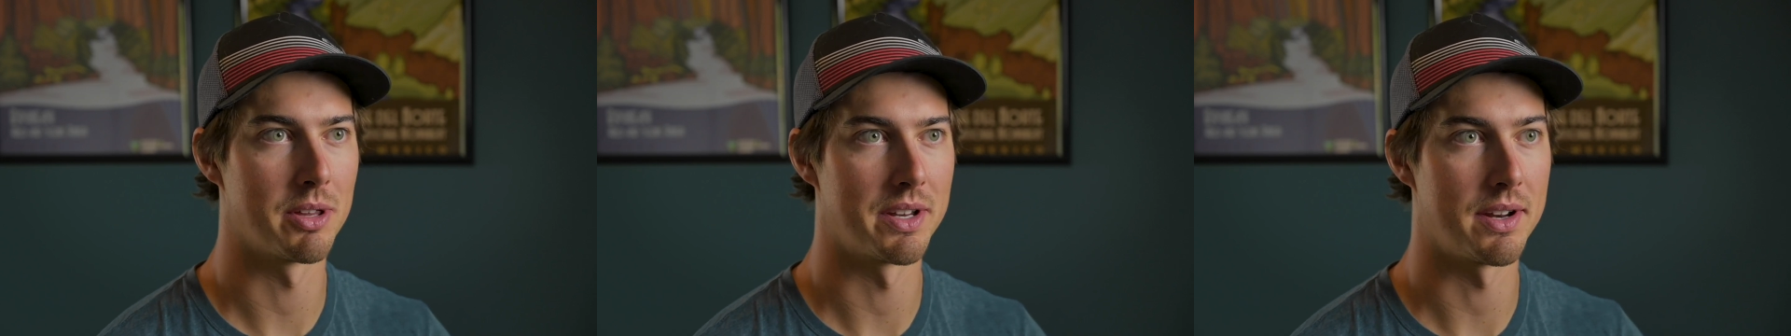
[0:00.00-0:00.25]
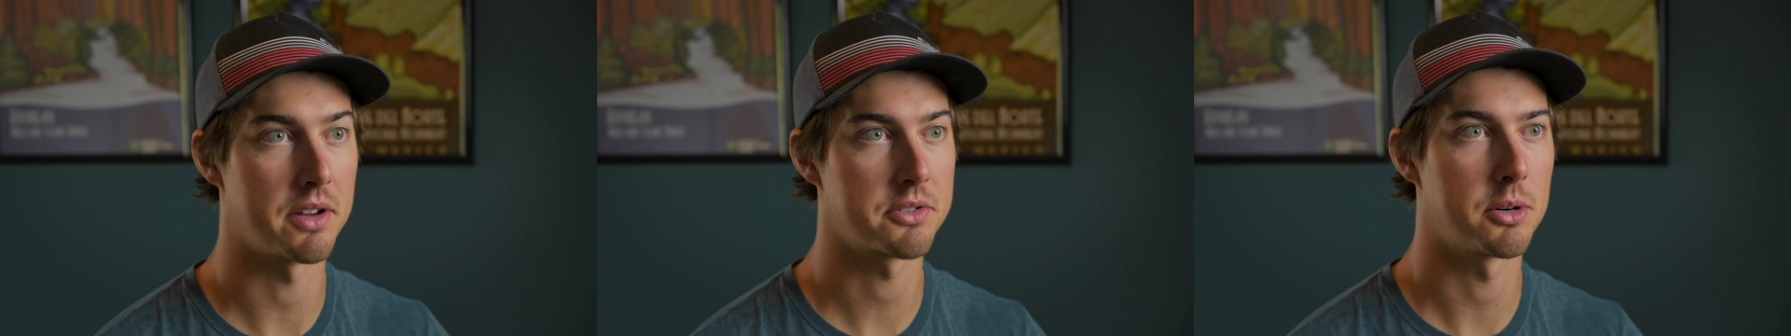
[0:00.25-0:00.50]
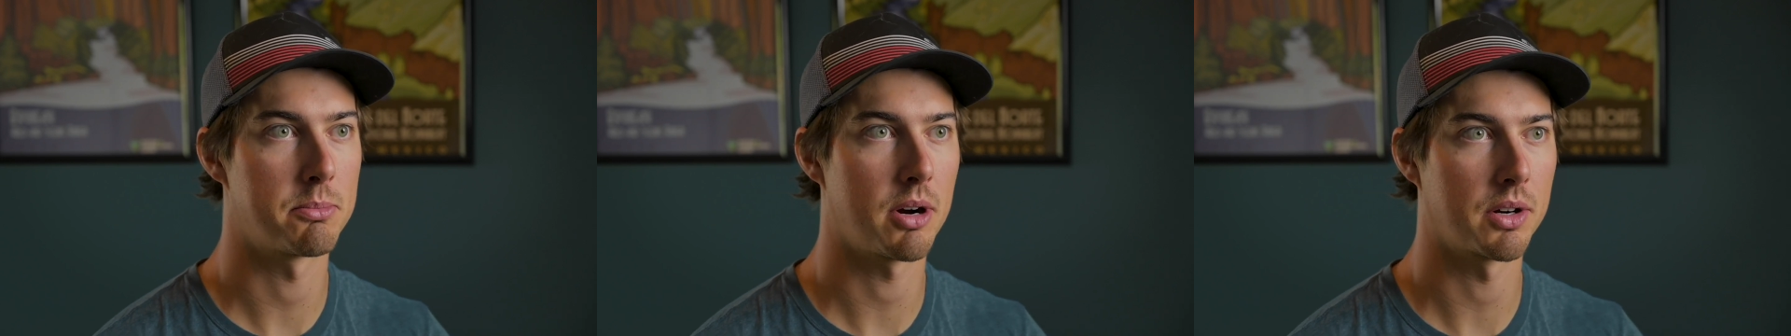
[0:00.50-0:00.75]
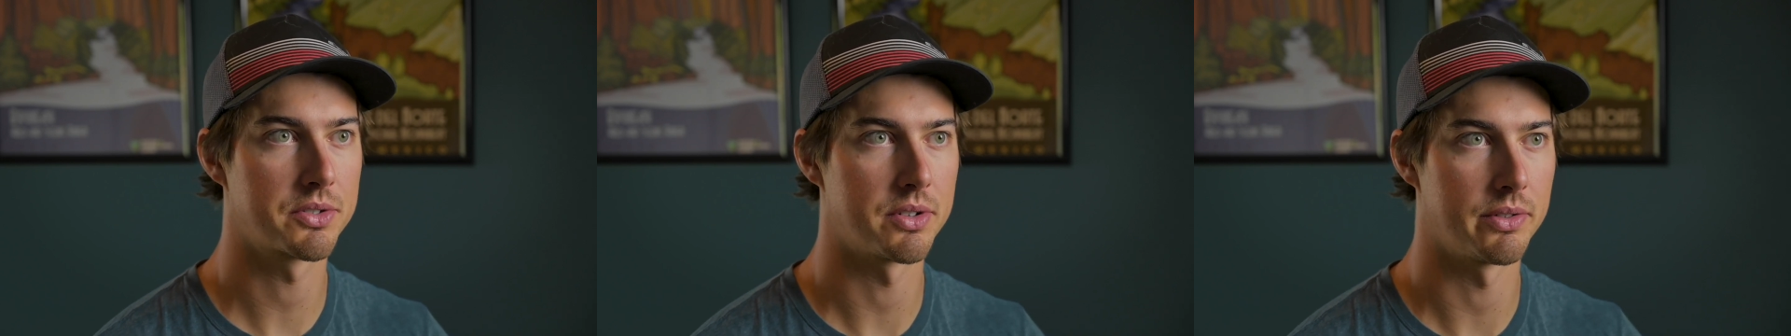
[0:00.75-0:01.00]
by the National
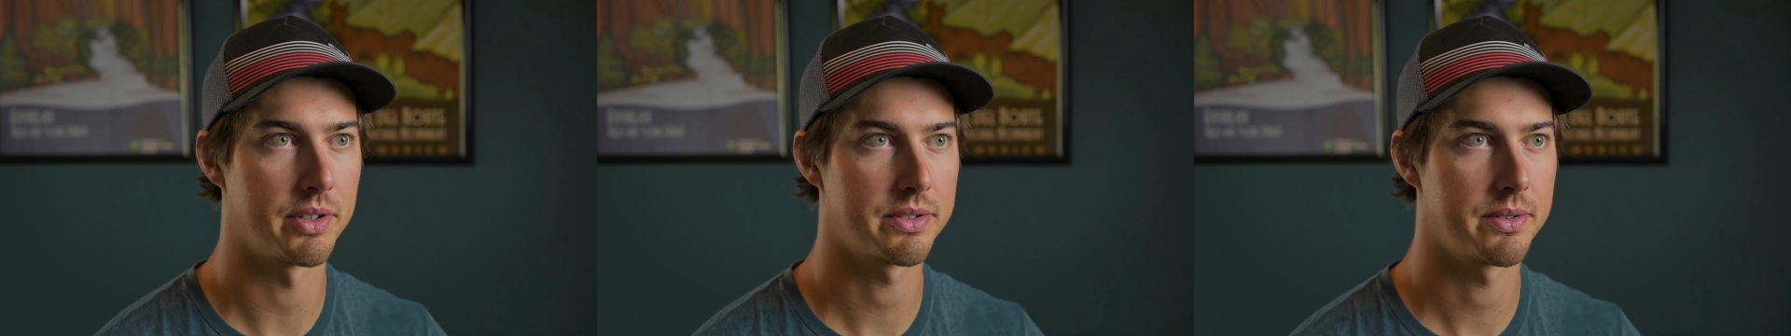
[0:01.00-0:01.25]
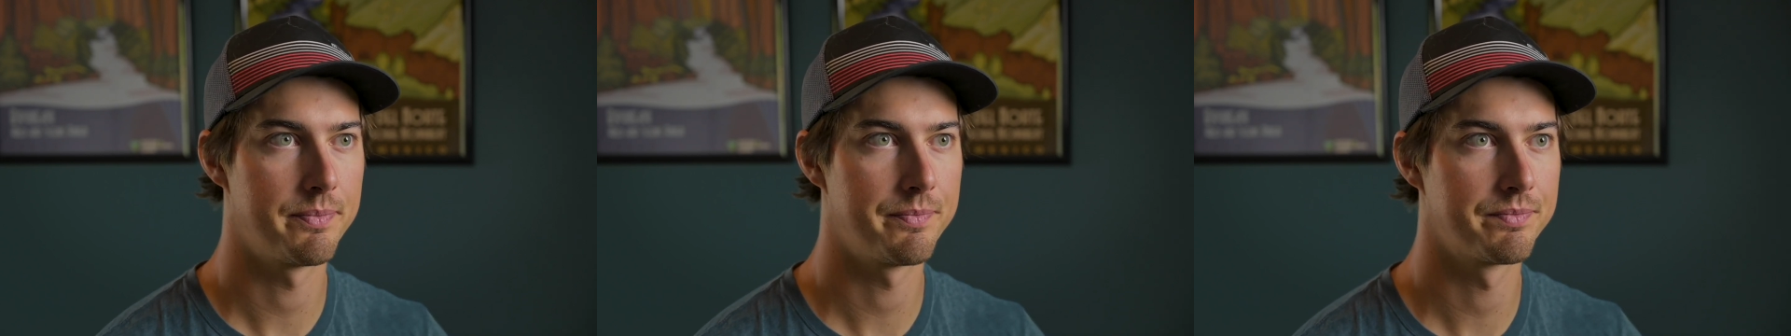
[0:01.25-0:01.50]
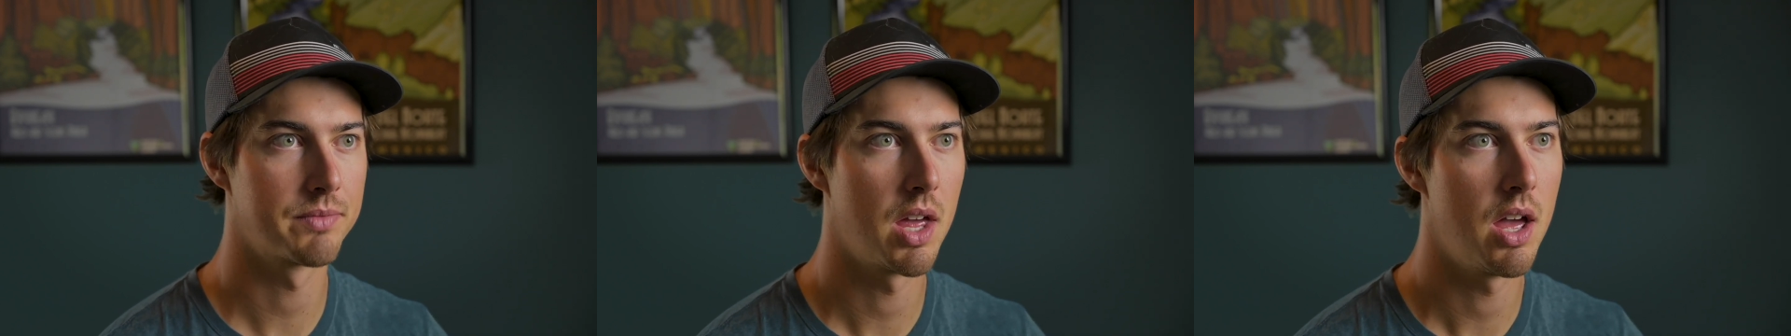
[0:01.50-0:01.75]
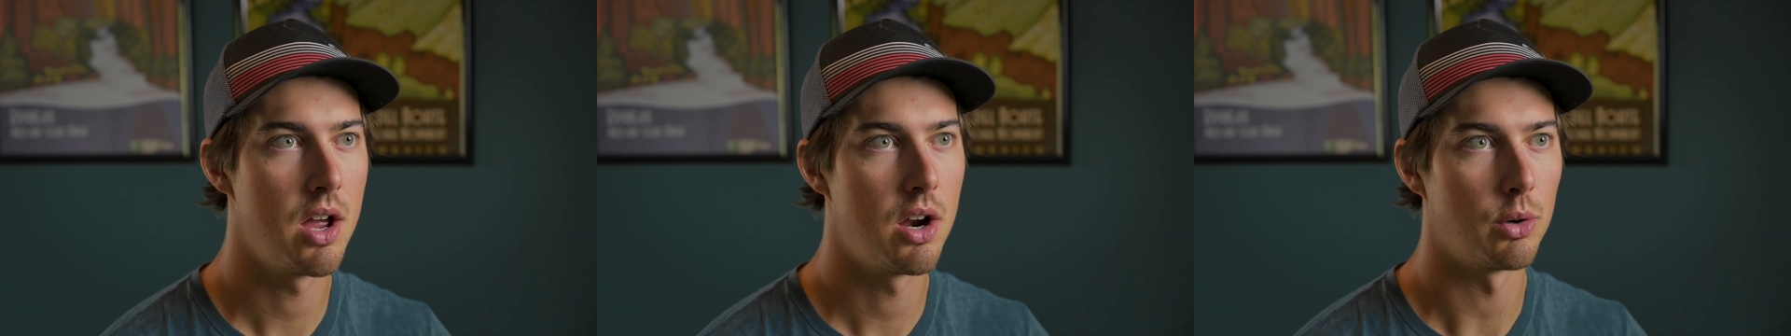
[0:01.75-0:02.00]
Park Service.
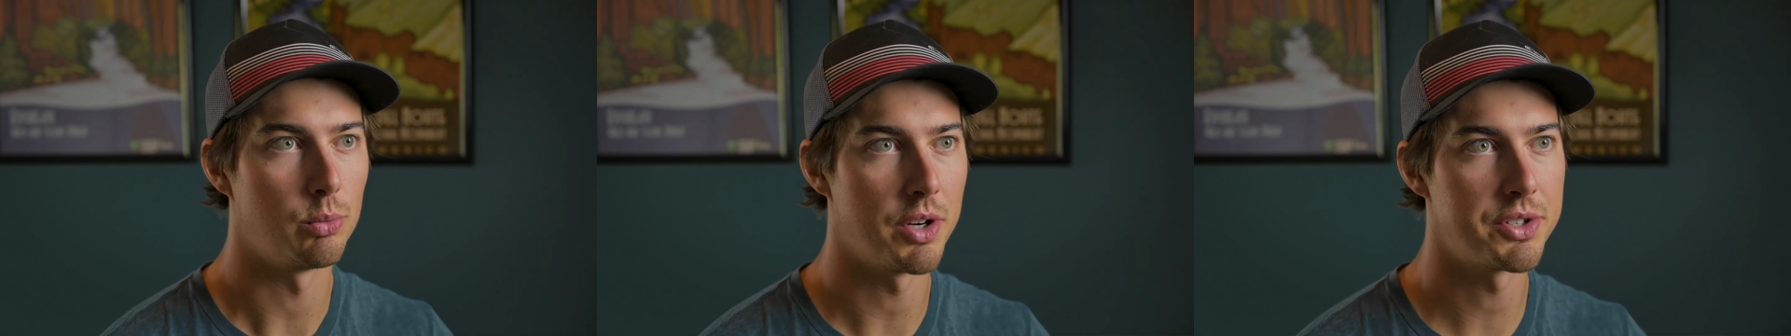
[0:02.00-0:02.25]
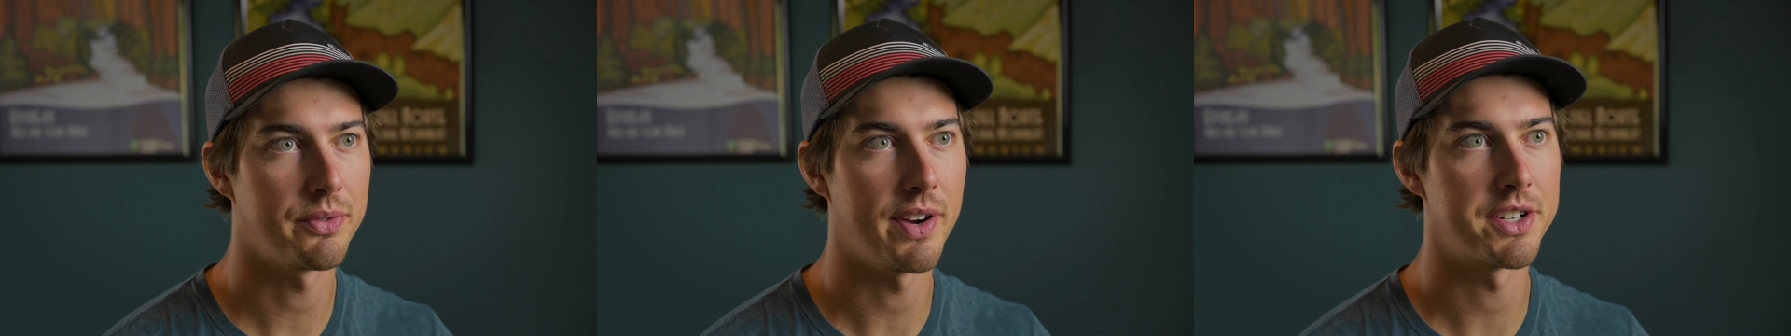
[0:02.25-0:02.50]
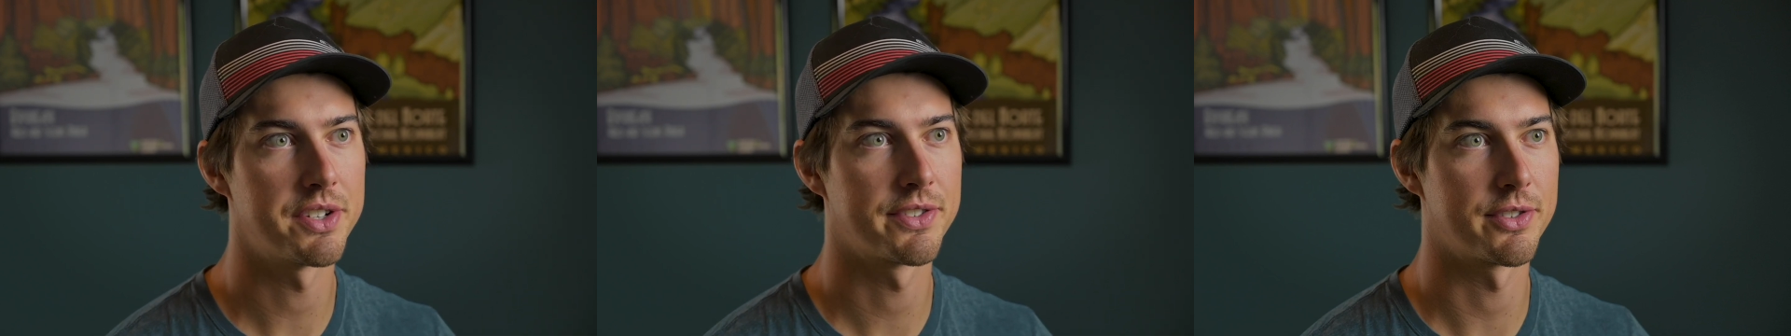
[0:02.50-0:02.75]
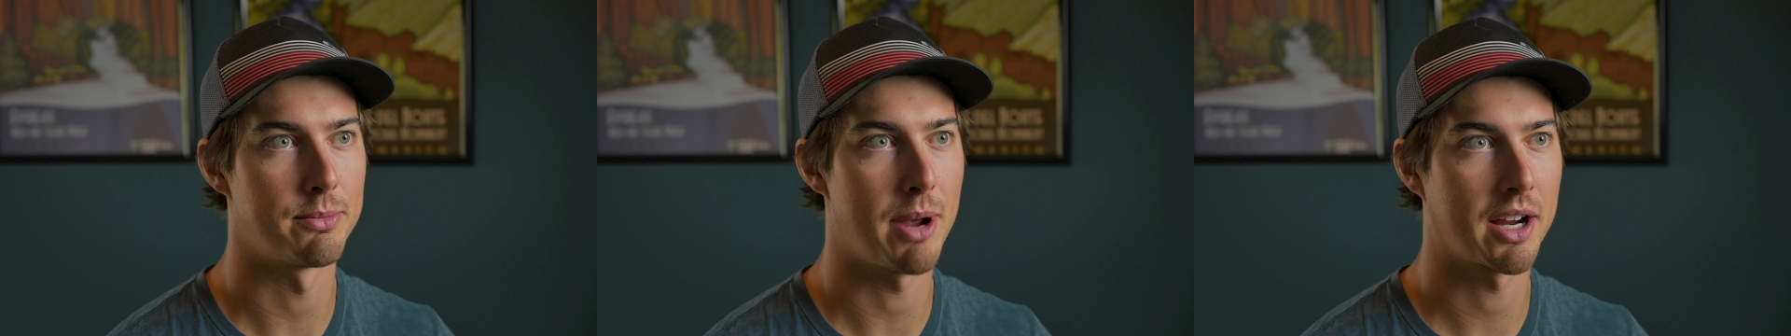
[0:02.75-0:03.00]

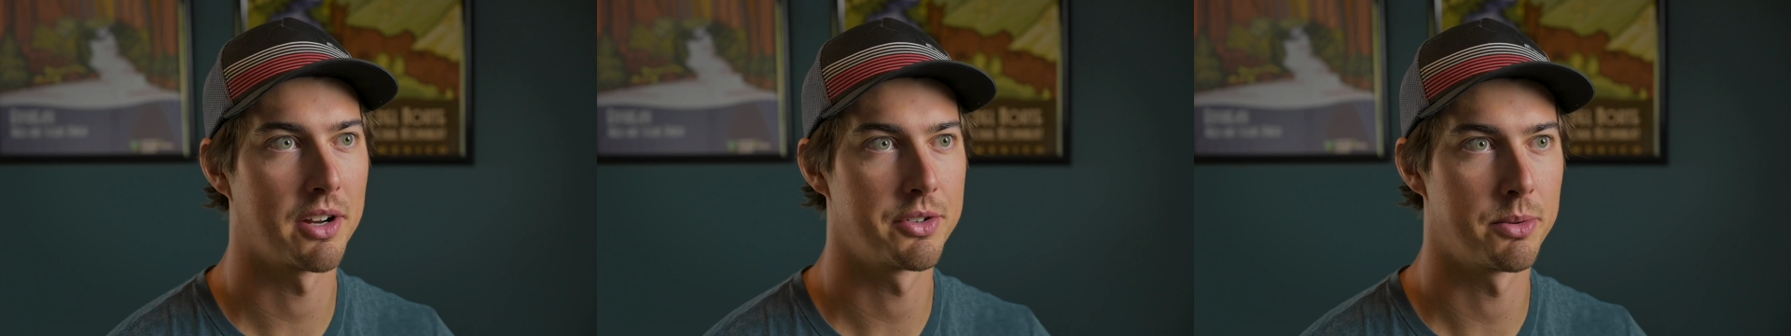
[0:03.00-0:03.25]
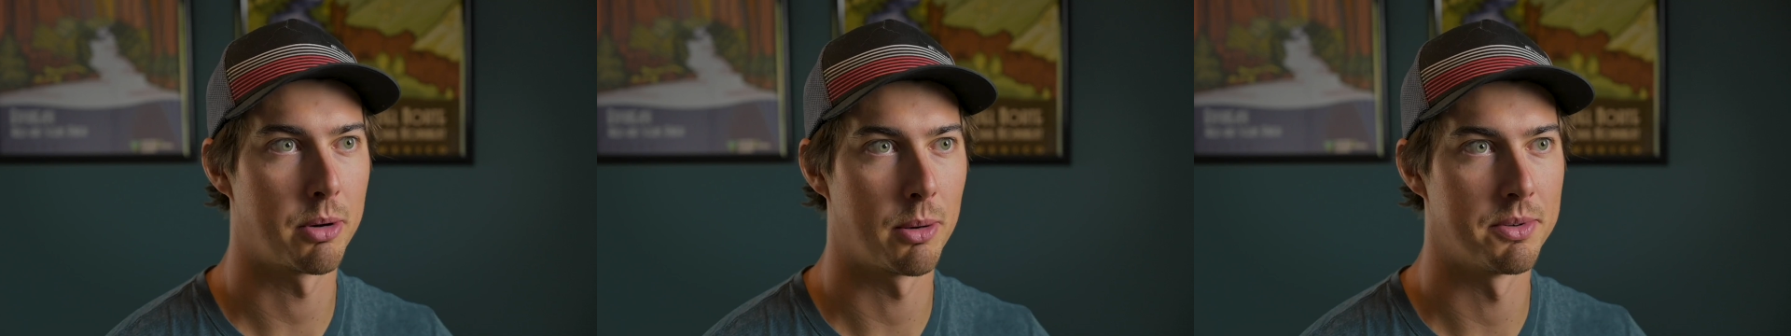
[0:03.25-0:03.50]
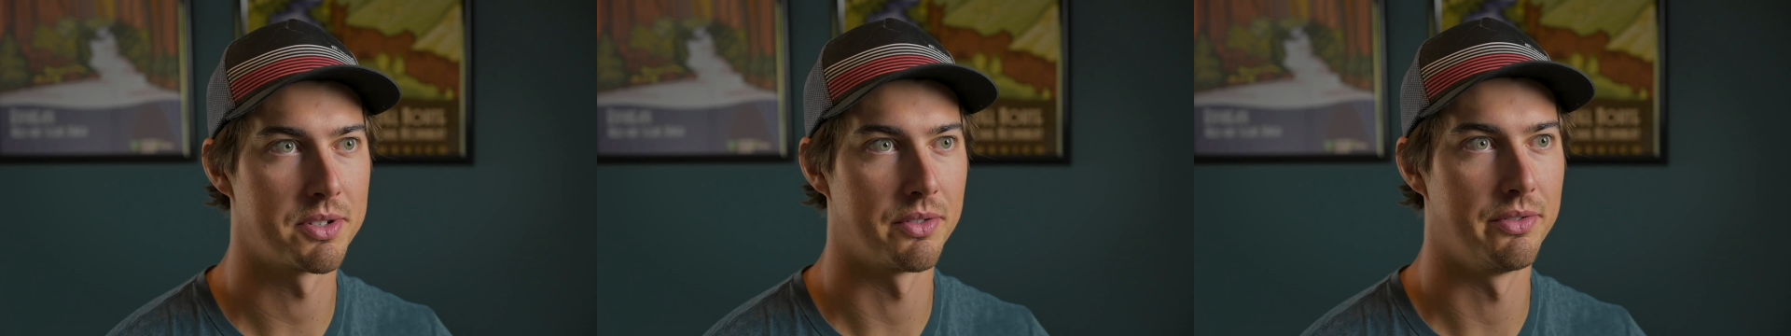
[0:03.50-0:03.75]
Reservations for backcountry permits are